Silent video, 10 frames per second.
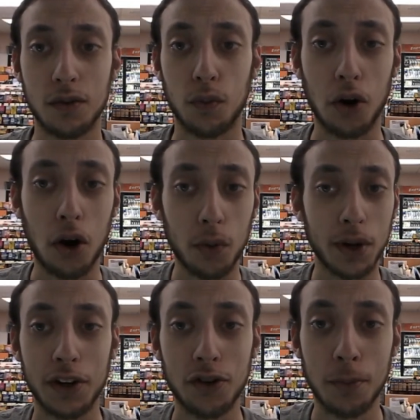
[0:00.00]
We're all
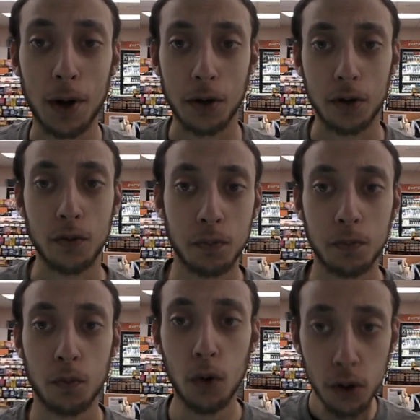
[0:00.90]
really smart.
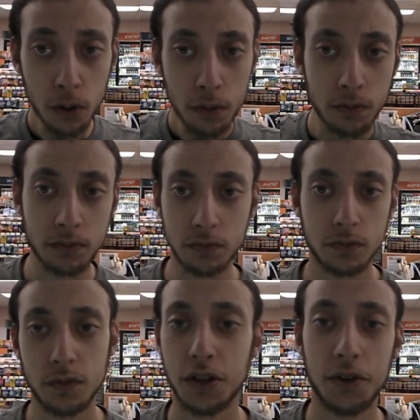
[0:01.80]
Woo!
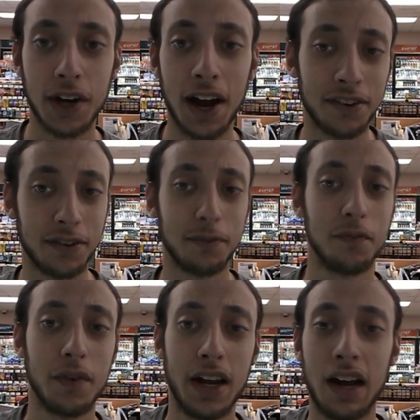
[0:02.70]
You guys,
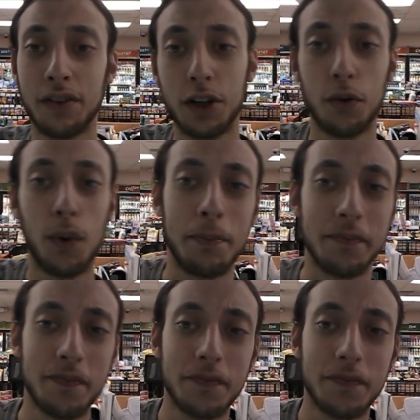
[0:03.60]
have a good one.